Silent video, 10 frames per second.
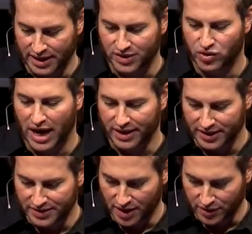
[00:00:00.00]
Yes, tracking
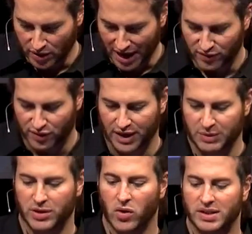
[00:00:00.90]
is not new to After Effects,
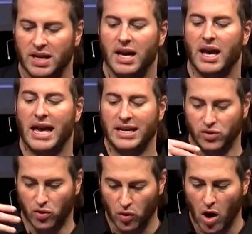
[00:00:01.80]
but notice it's
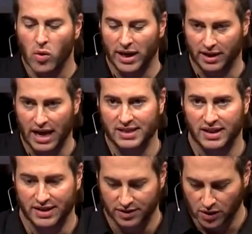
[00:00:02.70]
growing as it
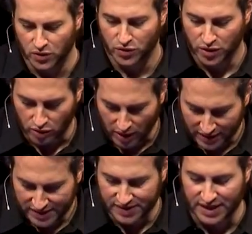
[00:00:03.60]
gets closer to you, right?
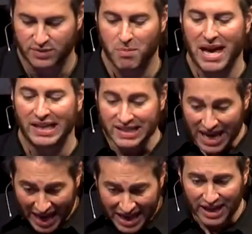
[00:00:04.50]
It's
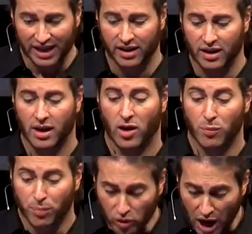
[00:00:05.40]
maintaining the
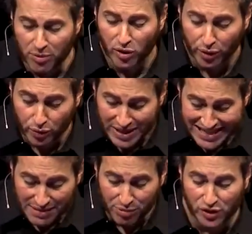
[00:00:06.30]
proper
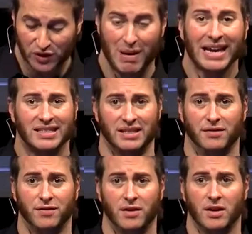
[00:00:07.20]
3D perspective